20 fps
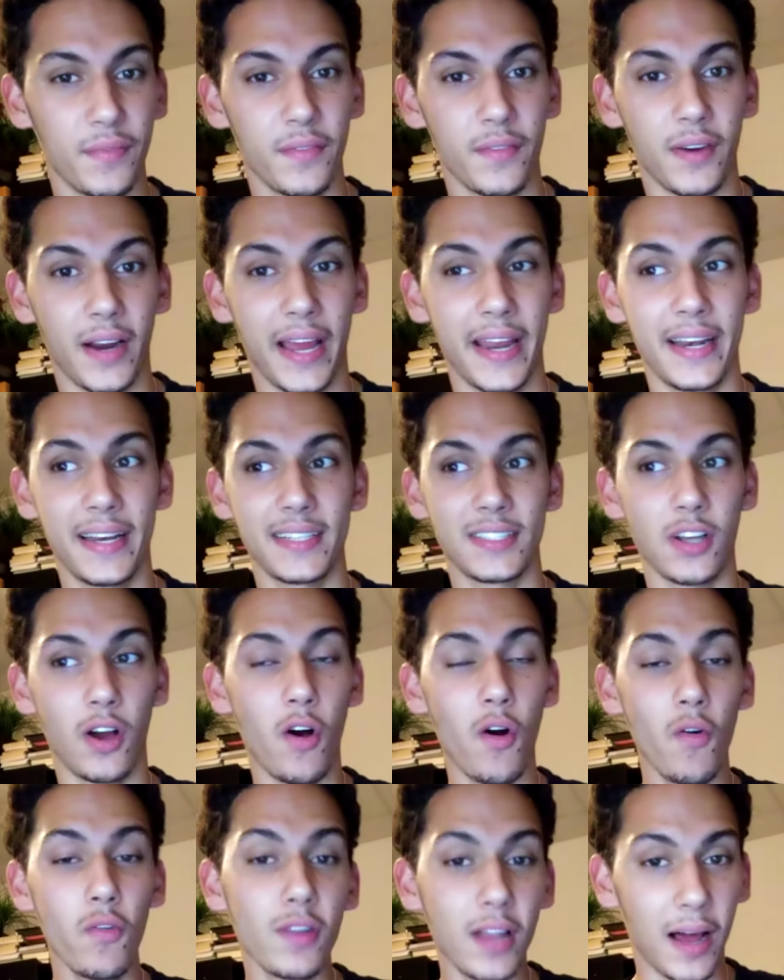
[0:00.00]
Right? It is a
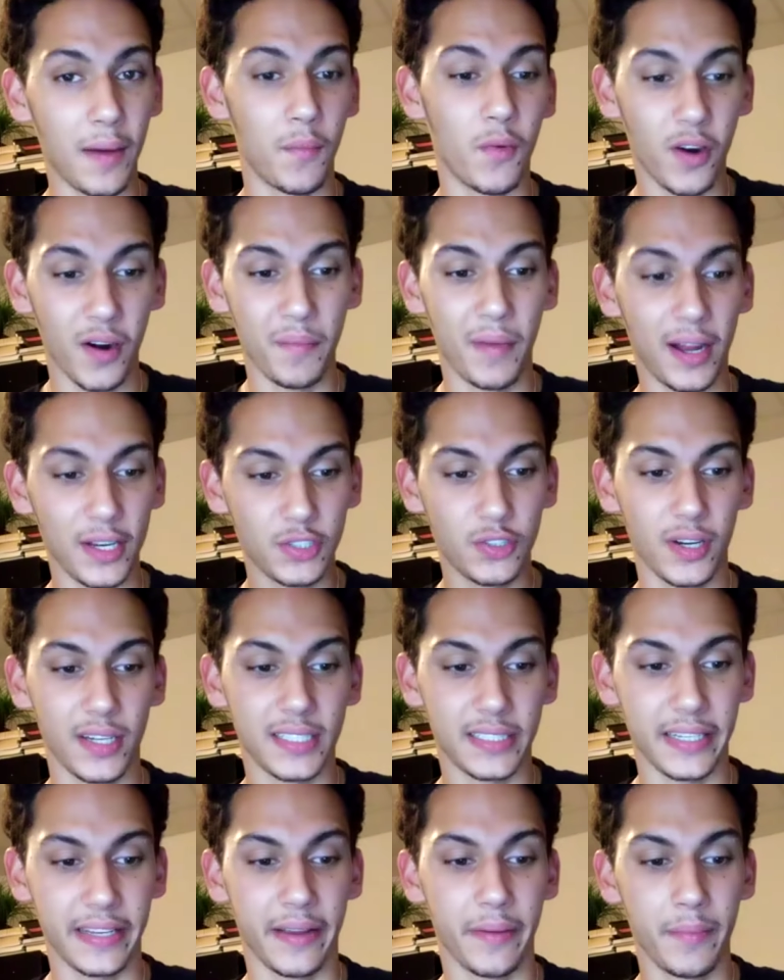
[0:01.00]
whole lot more about
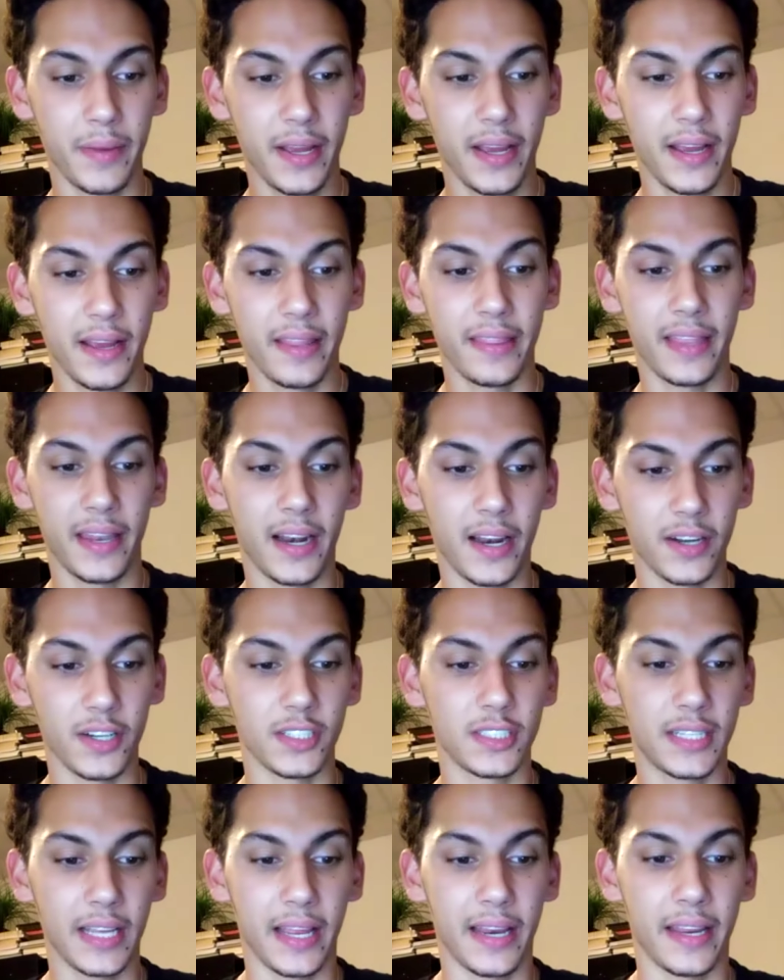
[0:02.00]
trusting him than
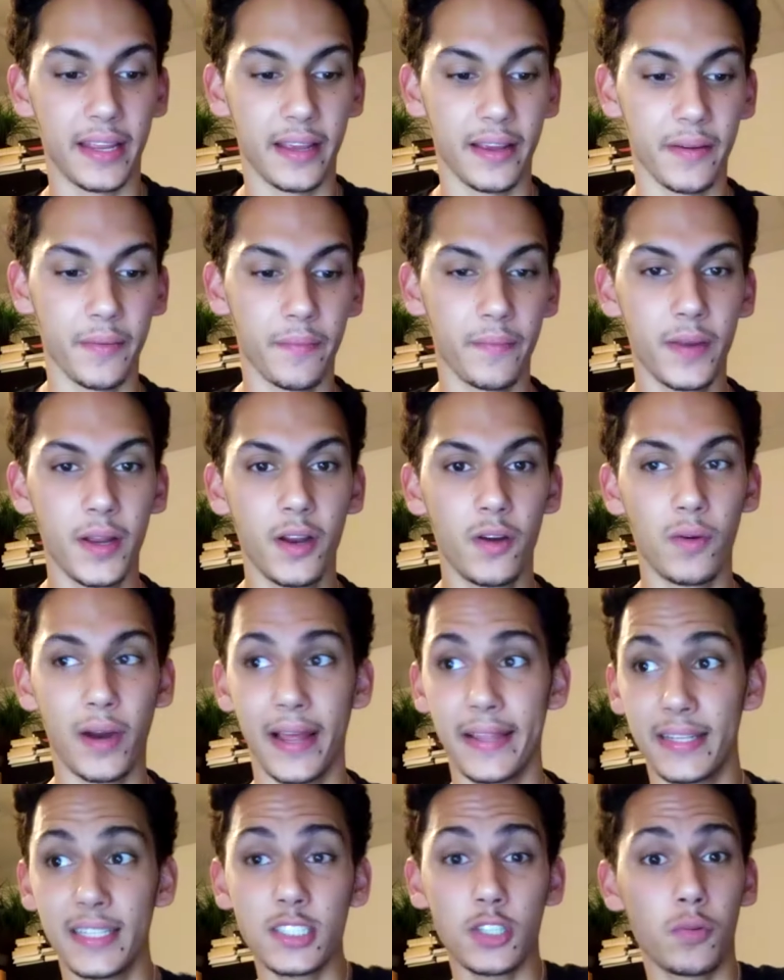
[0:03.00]
understanding him.
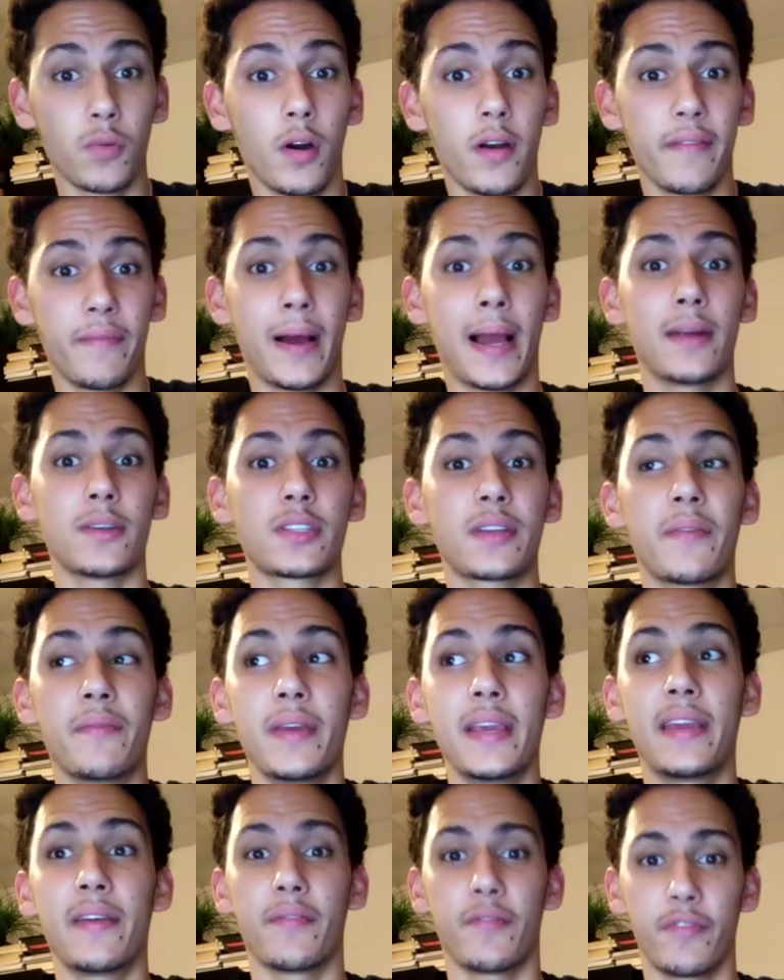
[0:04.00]
Right? This coronavirus can
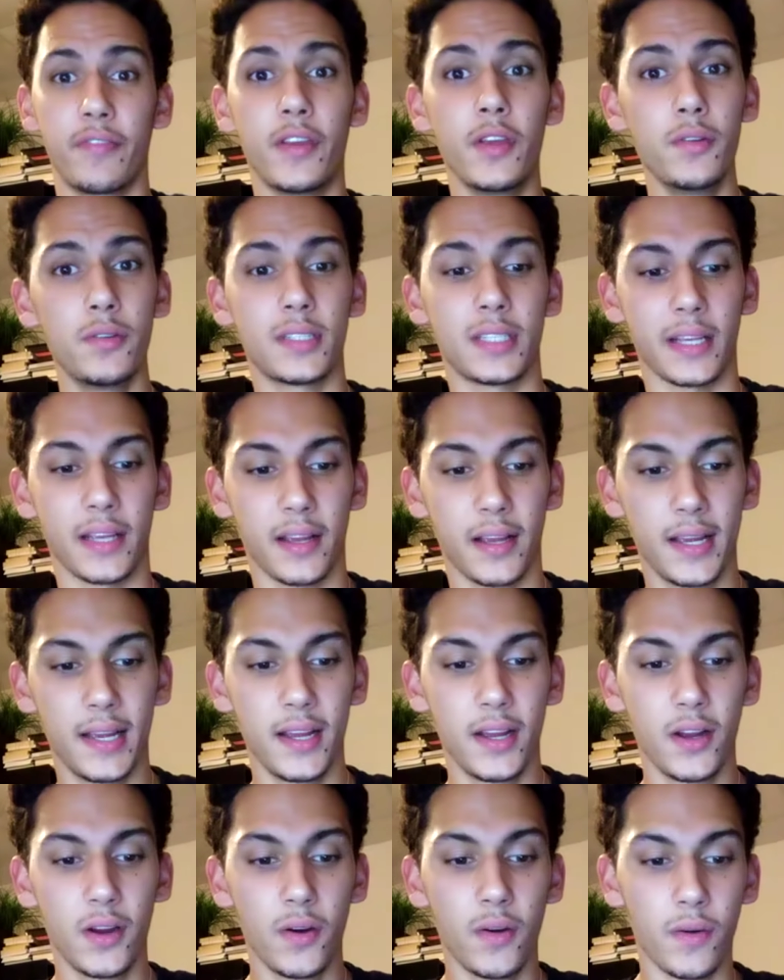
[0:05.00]
be confusing.
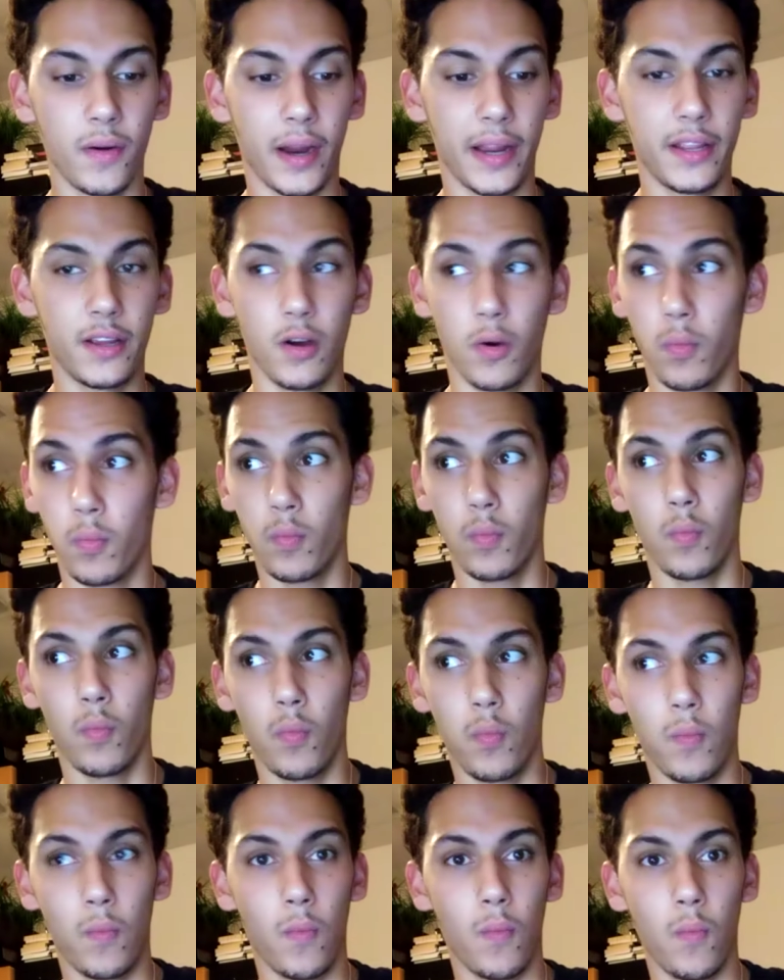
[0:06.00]
Right? You go,
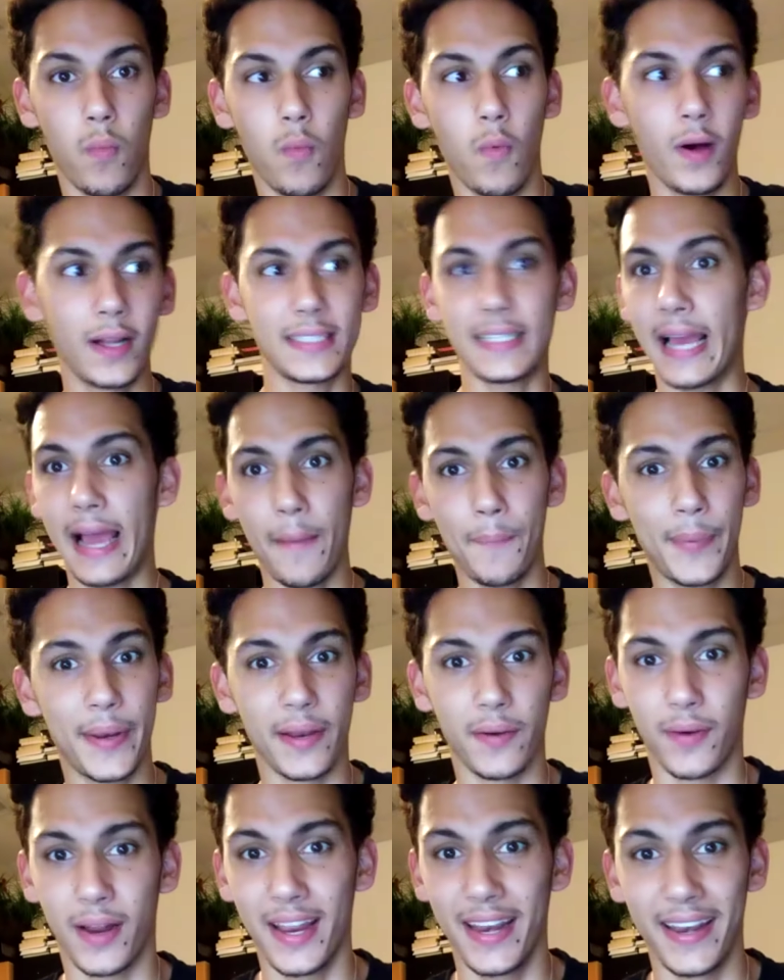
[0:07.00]
what's
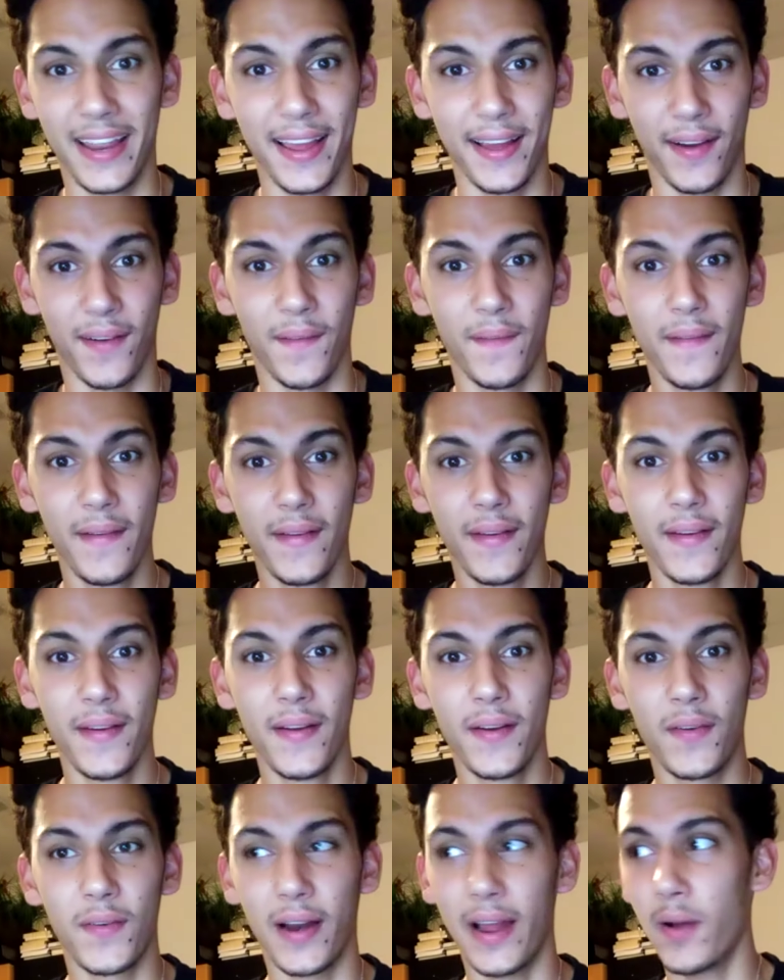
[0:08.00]
happening right now?
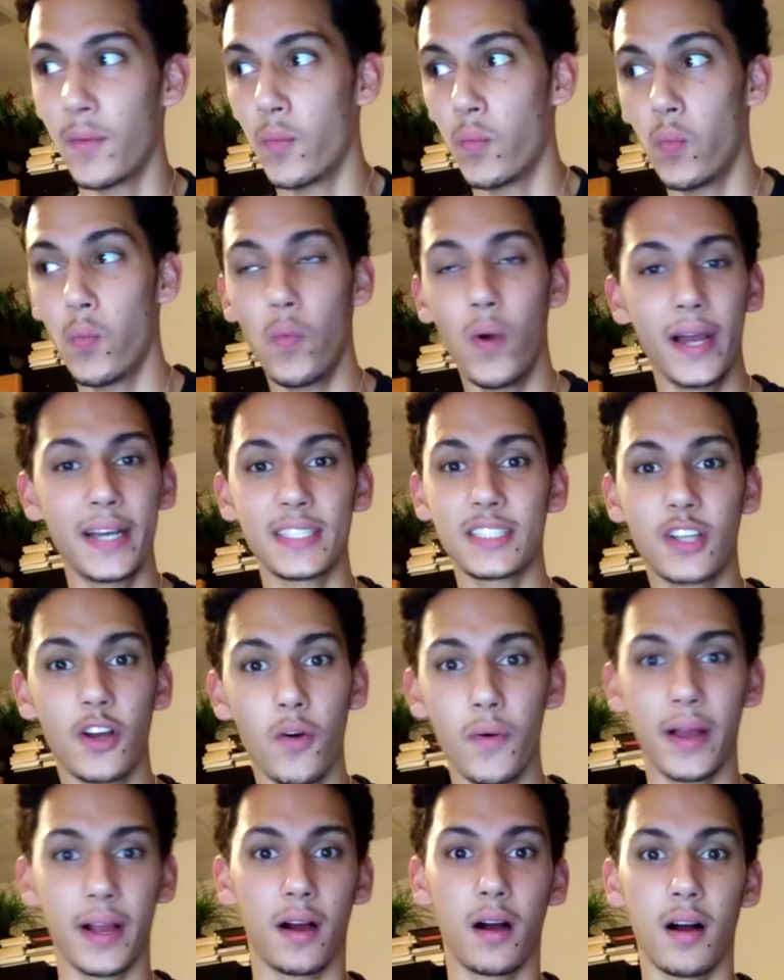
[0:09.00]
Right? What is
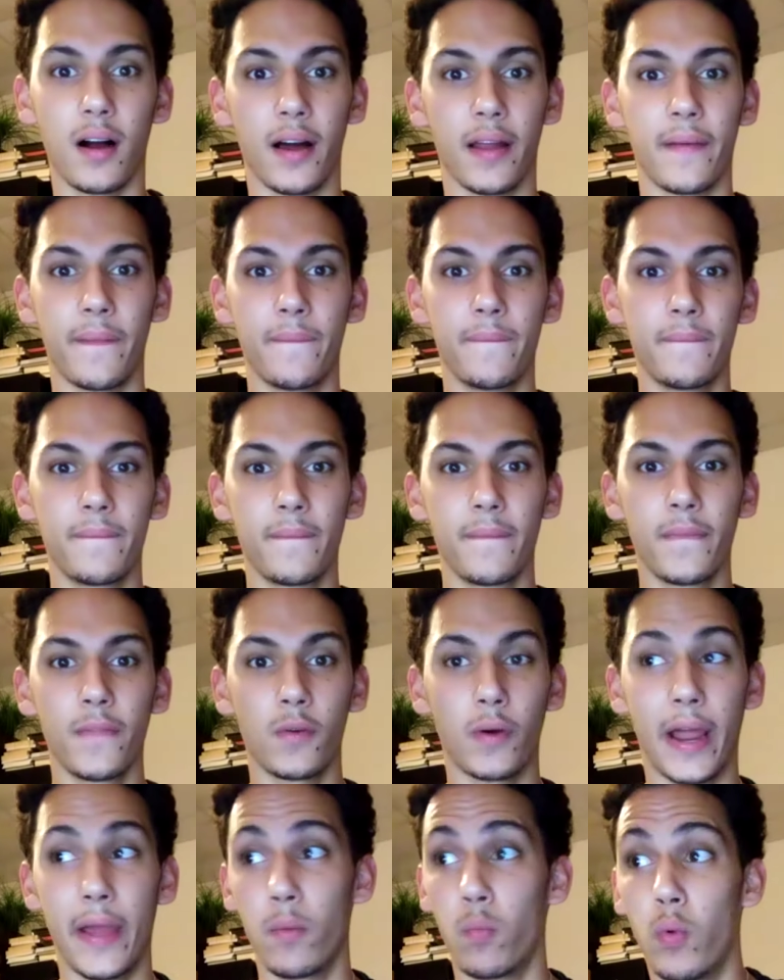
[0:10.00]
going on?
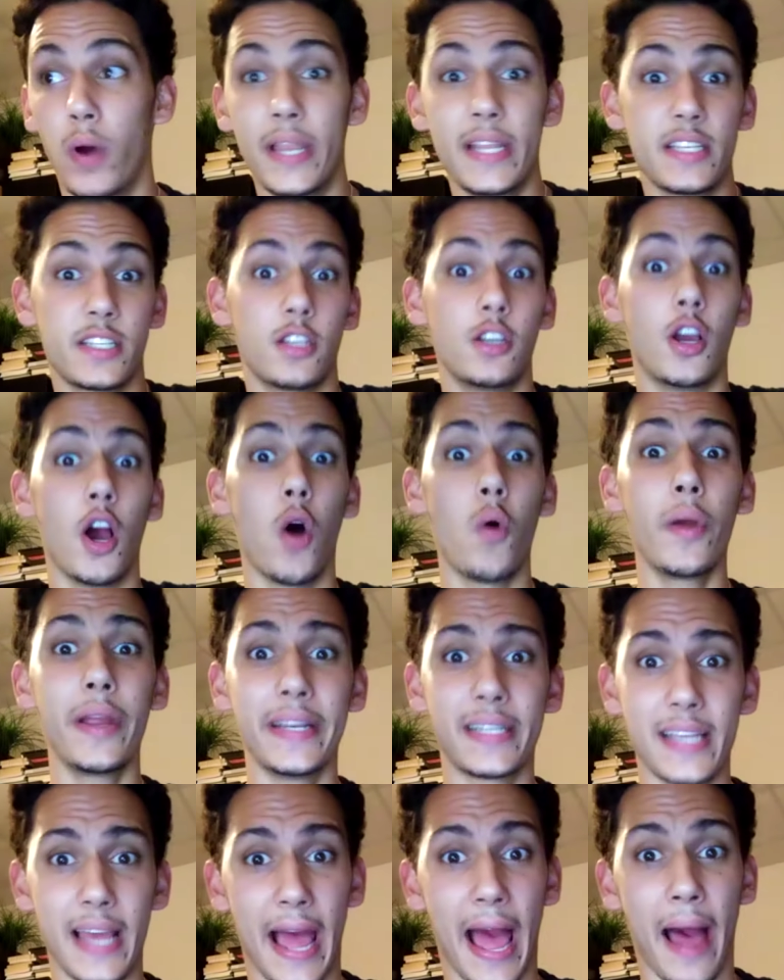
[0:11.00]
Right? What is
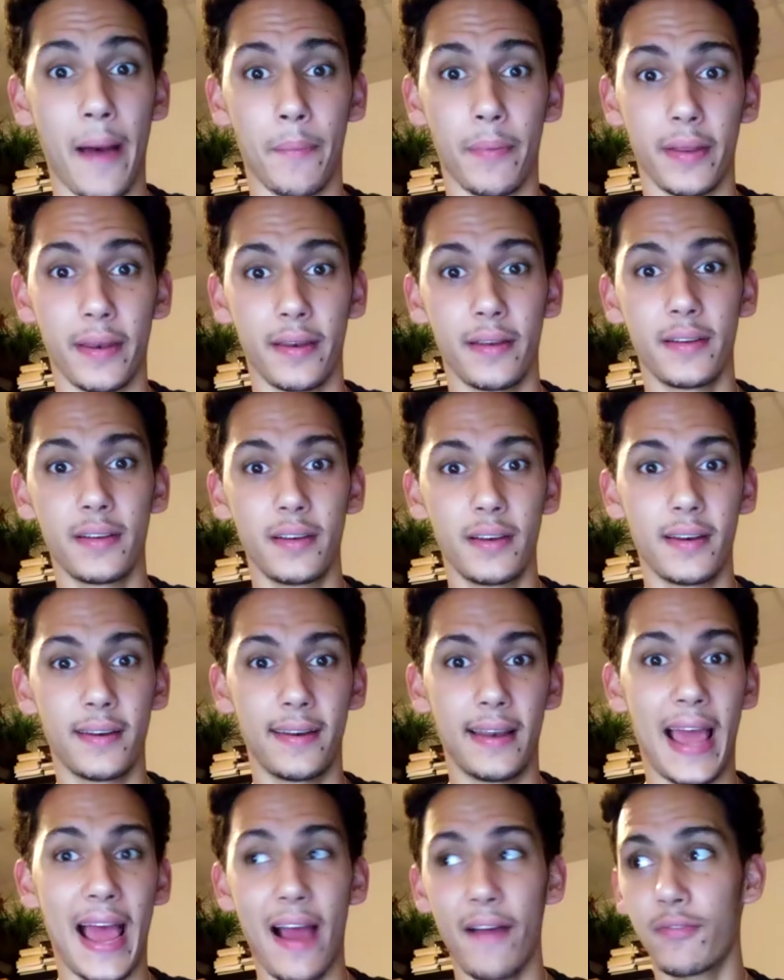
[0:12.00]
going to happen
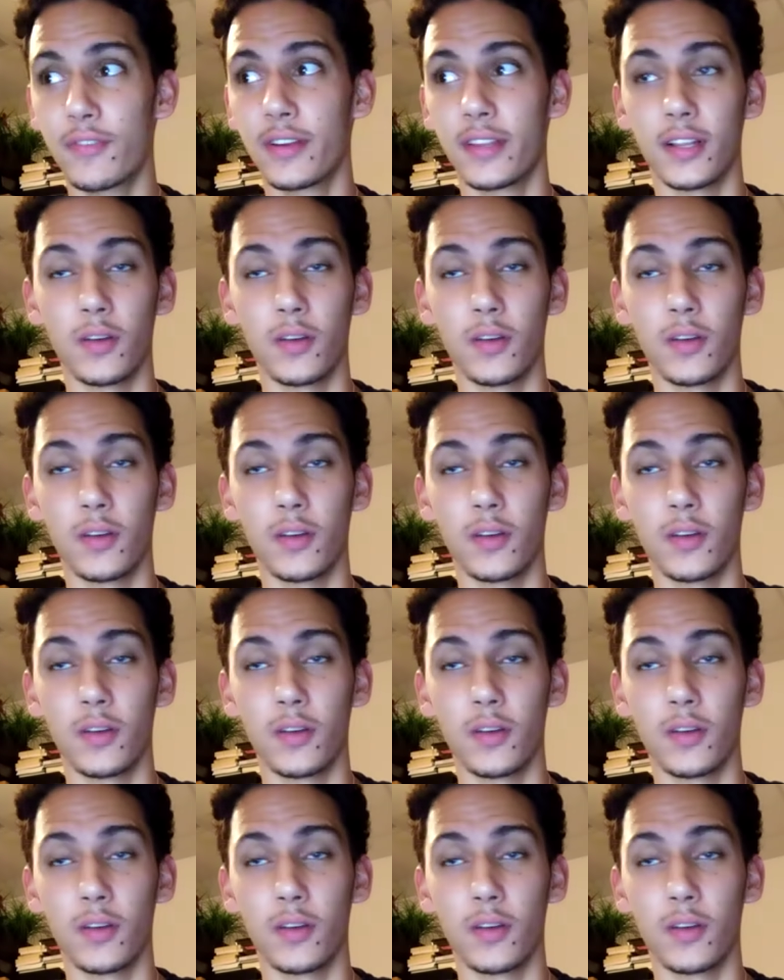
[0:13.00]
after